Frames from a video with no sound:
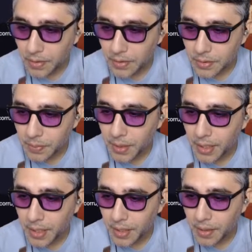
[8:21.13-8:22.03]
to
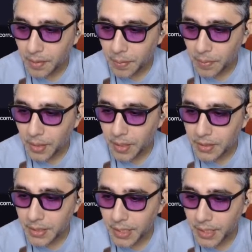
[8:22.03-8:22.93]
bed, but wanted
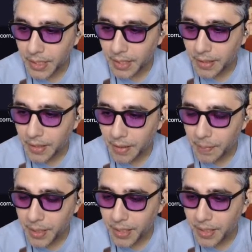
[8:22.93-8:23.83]
to hang out here a
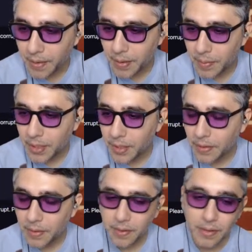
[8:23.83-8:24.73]
bit. What about
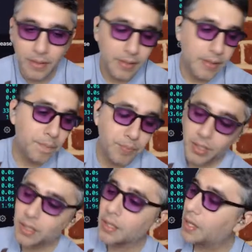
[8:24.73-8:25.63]
you?
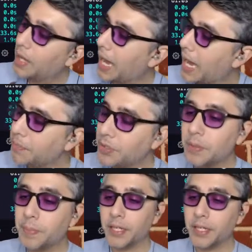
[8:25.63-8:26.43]
I'm doing pretty